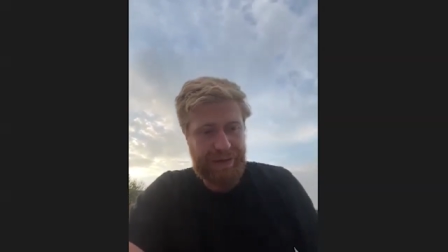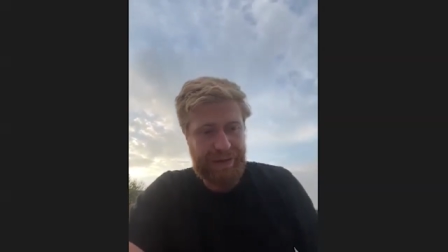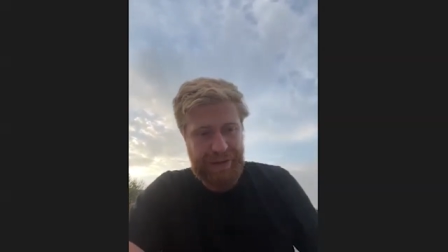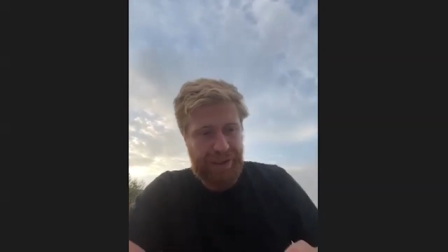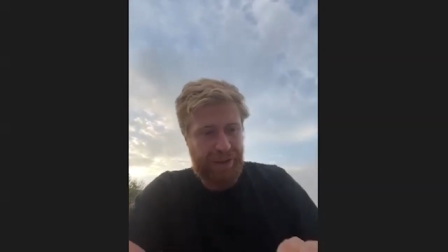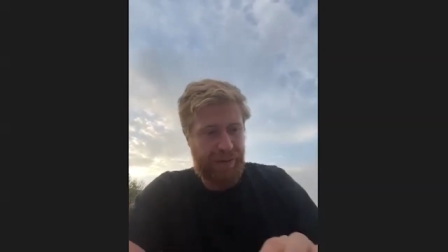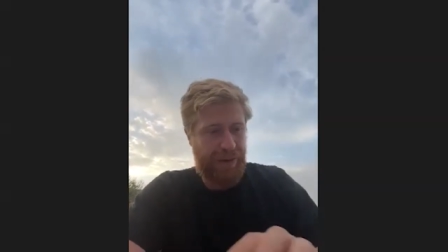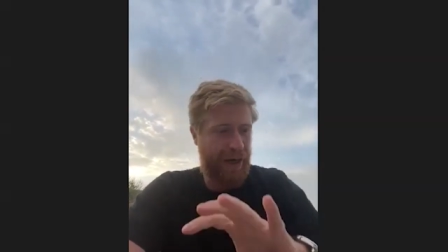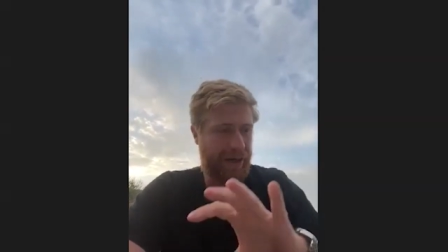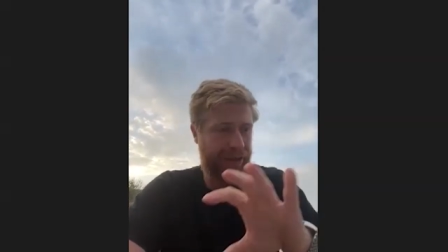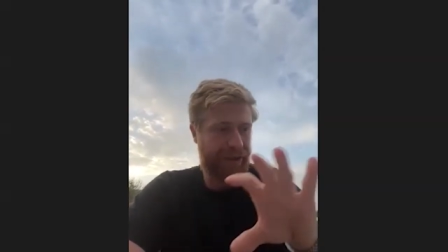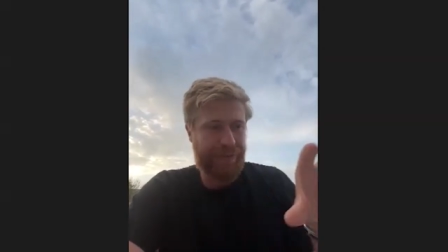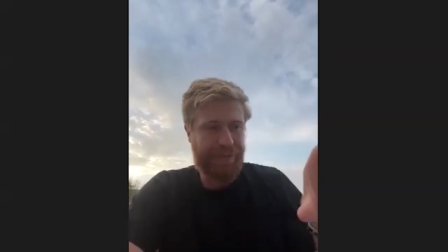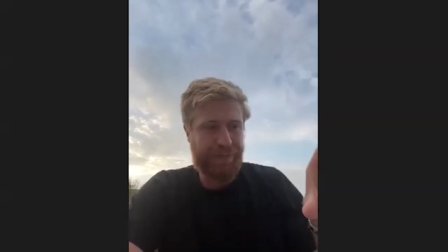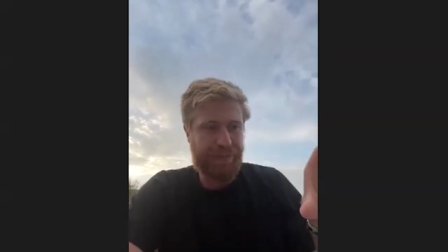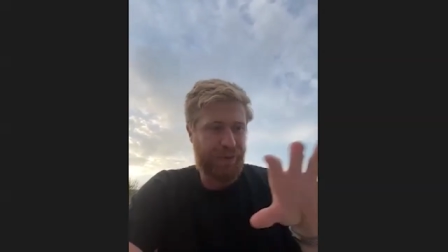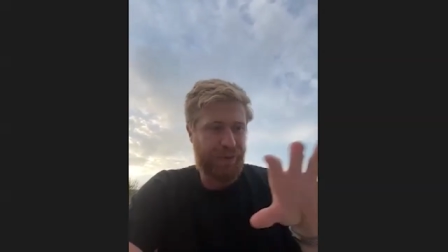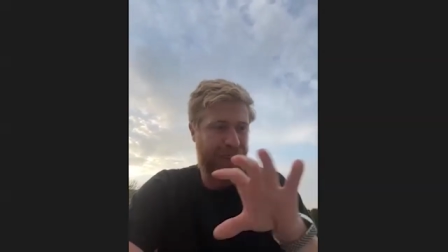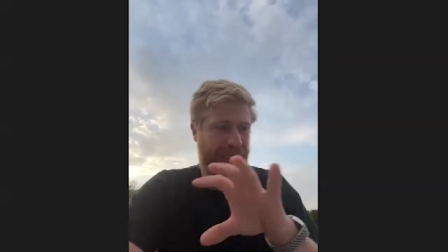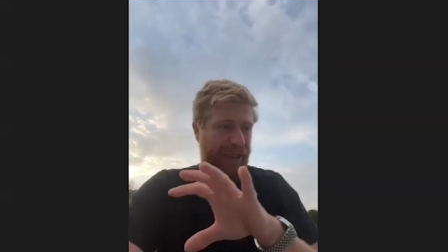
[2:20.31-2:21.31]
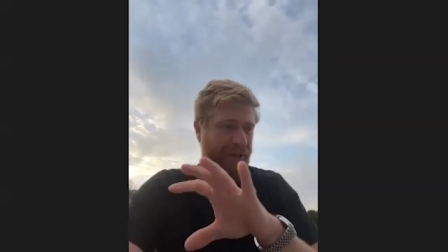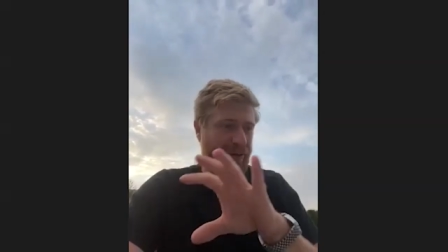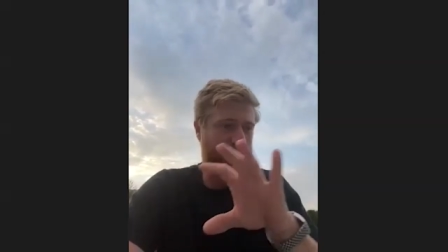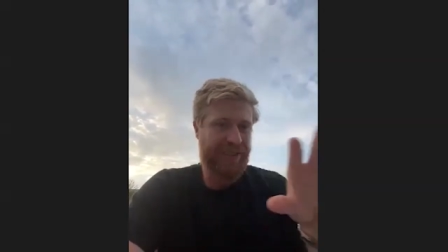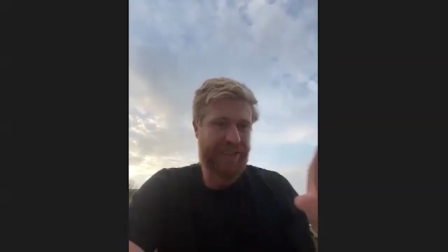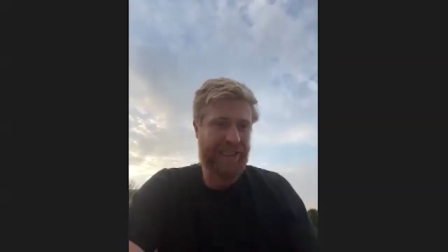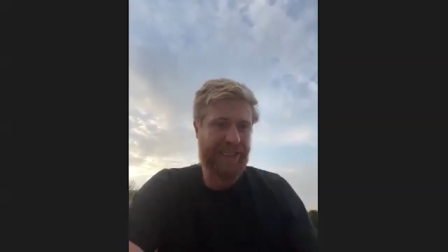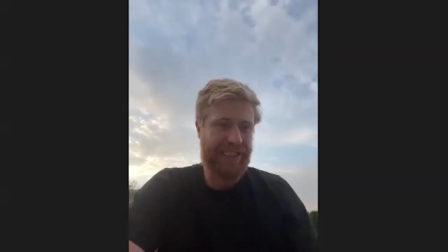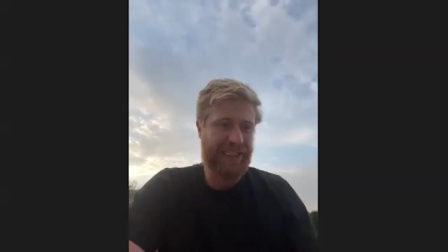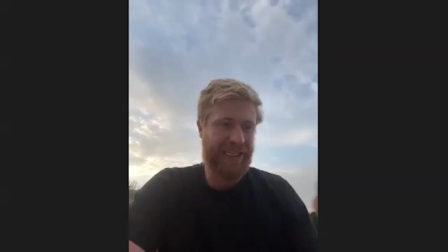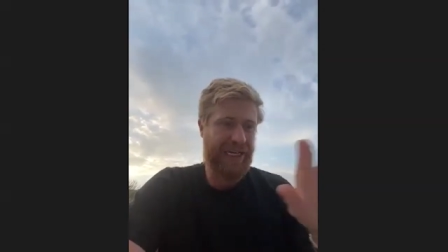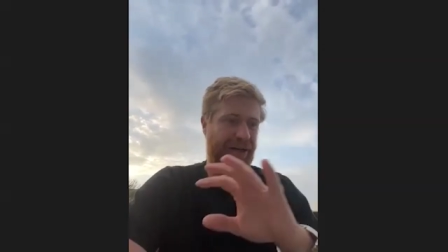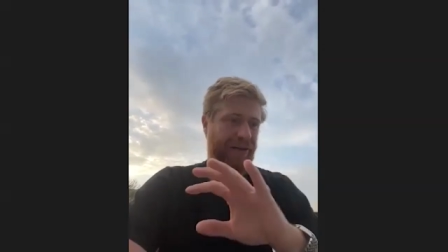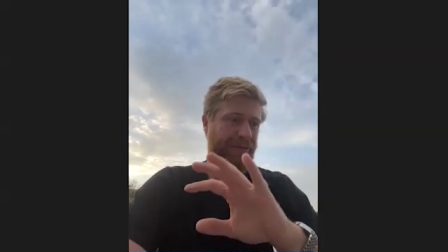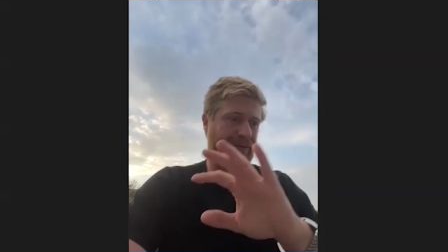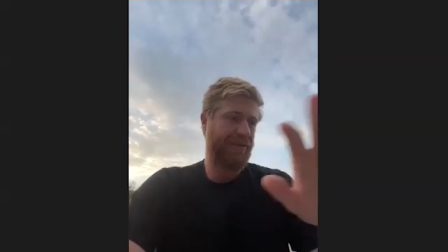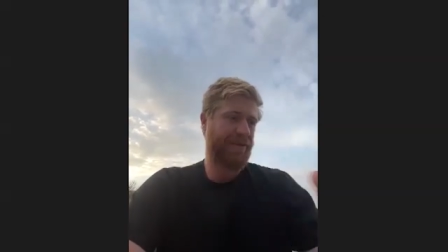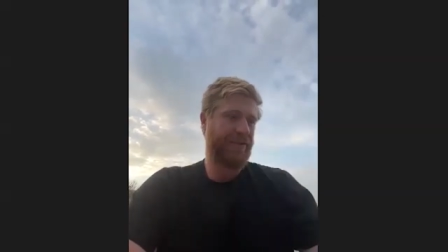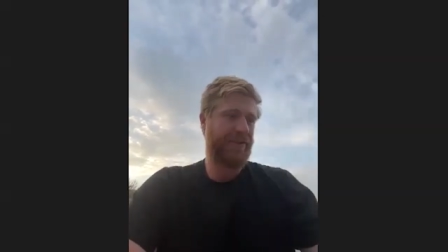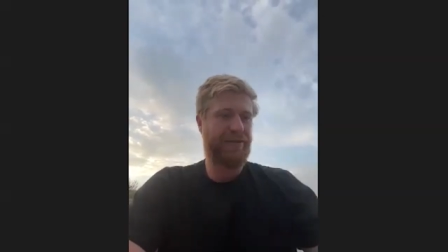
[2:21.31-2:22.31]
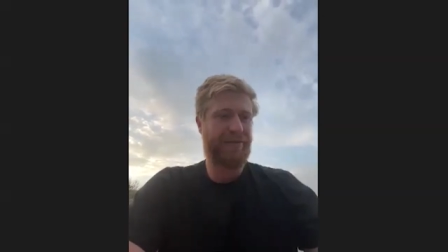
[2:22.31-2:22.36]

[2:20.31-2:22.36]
you know how you putting those things out